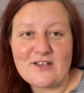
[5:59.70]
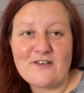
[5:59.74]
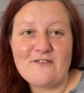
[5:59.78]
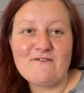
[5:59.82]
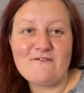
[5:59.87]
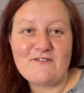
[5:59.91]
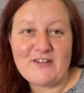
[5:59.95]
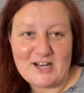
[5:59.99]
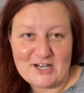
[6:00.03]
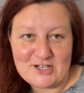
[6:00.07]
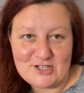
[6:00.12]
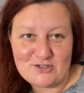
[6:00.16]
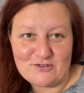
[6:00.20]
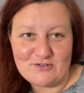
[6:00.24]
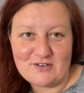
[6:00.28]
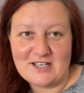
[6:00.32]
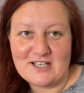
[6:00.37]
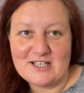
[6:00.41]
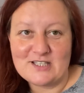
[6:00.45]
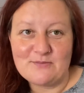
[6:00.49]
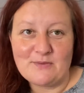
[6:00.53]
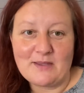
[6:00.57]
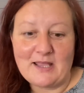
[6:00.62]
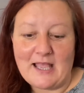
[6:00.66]
Factory
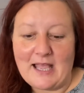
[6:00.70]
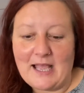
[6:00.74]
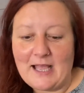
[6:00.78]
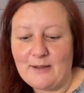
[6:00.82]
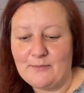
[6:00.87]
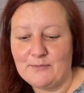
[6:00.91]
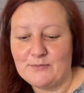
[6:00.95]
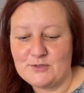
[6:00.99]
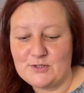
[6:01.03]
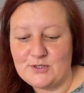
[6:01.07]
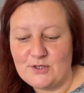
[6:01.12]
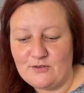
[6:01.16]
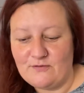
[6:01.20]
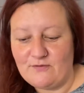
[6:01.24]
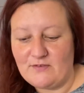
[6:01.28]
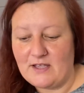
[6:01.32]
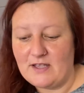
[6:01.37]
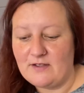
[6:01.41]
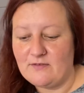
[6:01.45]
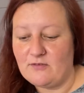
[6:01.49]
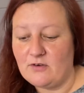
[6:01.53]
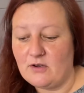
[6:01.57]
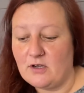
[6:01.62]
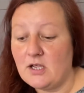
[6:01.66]
is my absolute
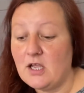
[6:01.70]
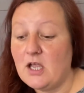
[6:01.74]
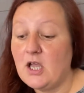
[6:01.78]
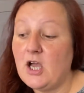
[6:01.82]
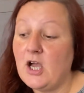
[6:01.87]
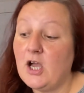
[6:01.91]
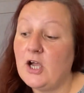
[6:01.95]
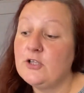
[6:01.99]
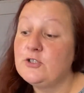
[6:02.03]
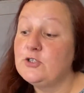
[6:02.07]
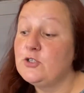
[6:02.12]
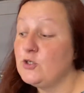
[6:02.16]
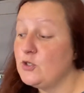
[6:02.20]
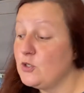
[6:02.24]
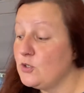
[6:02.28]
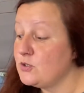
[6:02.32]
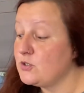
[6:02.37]
favourite. I do use